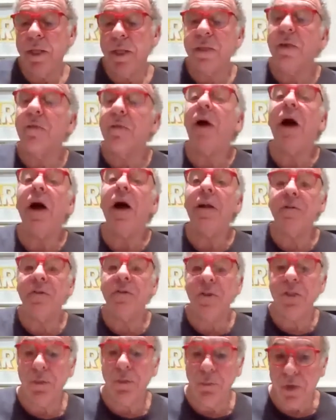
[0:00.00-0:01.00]
there are
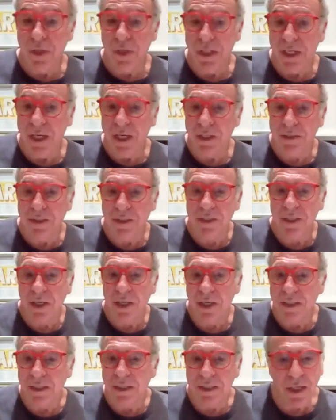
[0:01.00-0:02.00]
hundreds of breathing
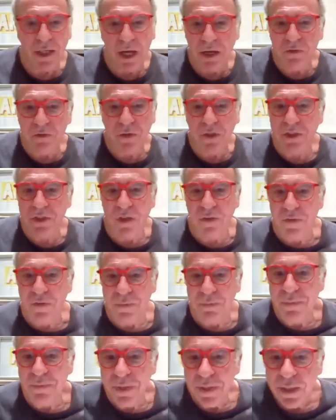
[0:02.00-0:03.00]
exercises, hundreds of them.